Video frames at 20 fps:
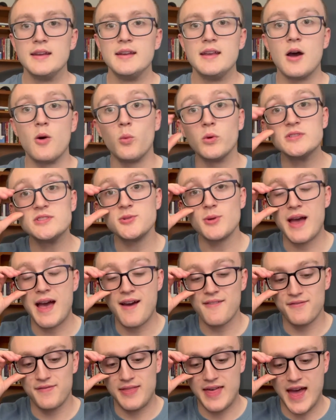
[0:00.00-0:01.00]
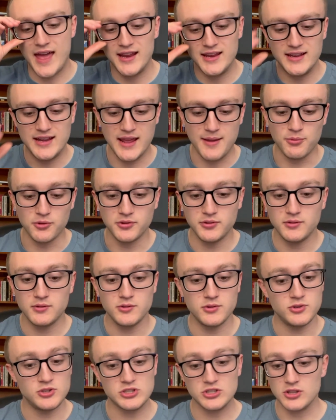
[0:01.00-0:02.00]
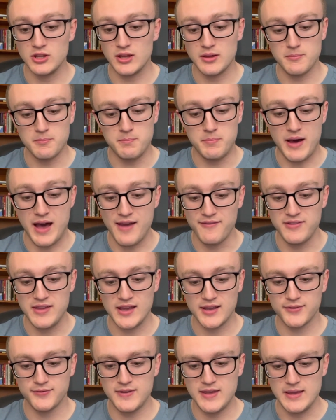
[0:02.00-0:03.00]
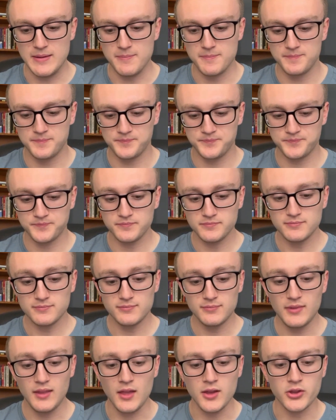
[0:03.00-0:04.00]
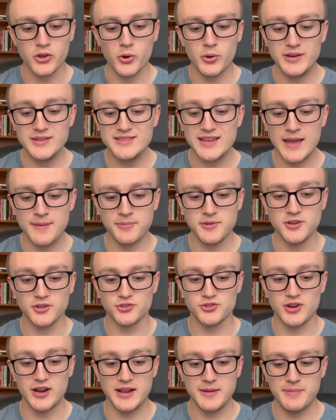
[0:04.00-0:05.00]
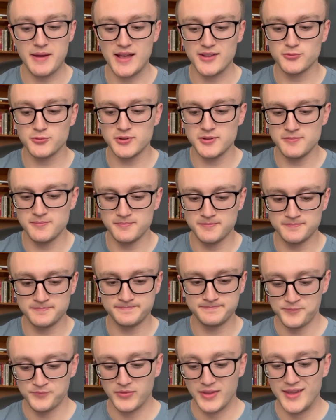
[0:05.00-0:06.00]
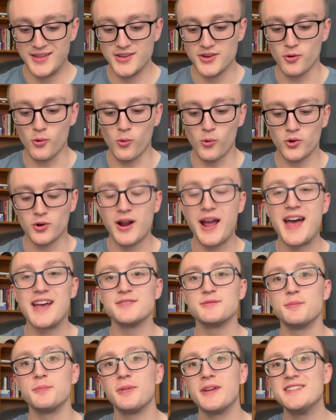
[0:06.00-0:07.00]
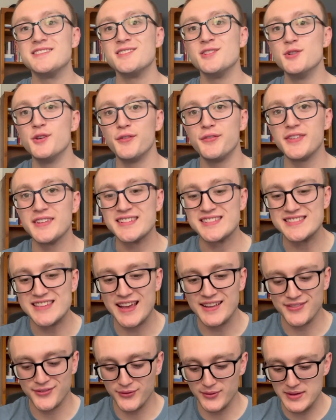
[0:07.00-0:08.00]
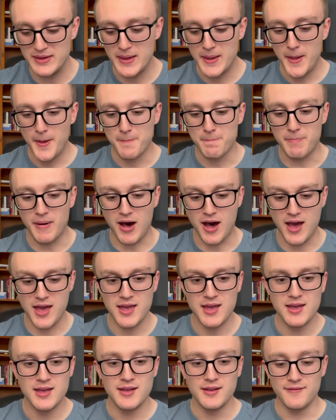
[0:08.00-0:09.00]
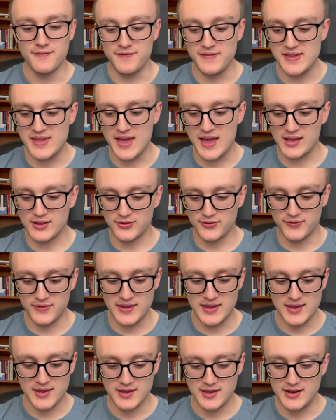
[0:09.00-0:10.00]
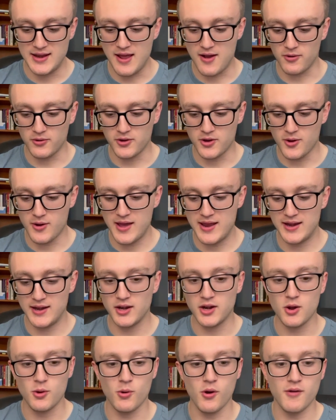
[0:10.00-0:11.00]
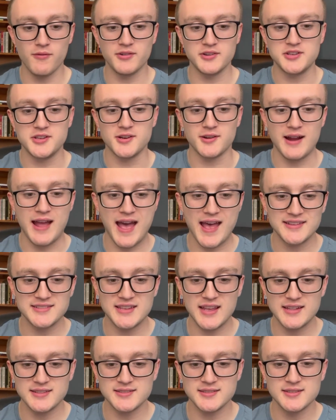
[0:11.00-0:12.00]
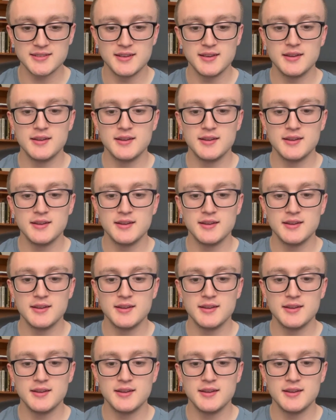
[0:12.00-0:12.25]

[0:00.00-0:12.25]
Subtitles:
Now once you have that enabled, you just click buy VXV. Go ahead and type in your trading password and your order has been placed and you have successfully bought VXV. And now go ahead and go over to your assets,